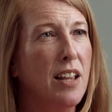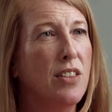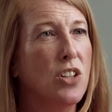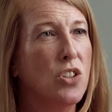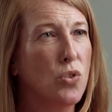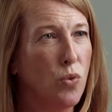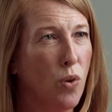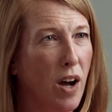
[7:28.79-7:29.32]

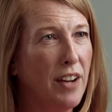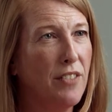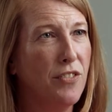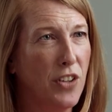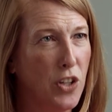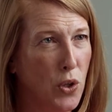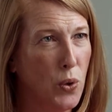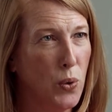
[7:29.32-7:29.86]
that's right
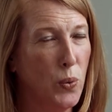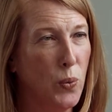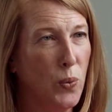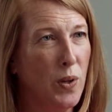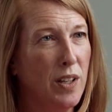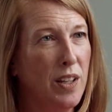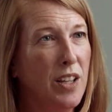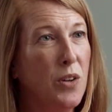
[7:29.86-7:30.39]
for you,
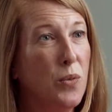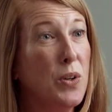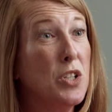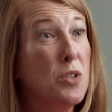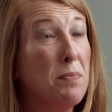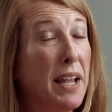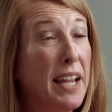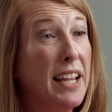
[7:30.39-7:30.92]

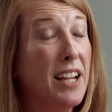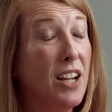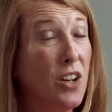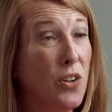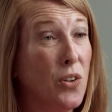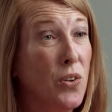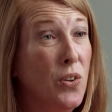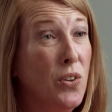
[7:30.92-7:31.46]
which may
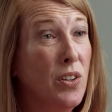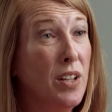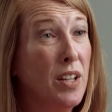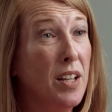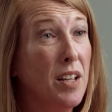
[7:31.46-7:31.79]
include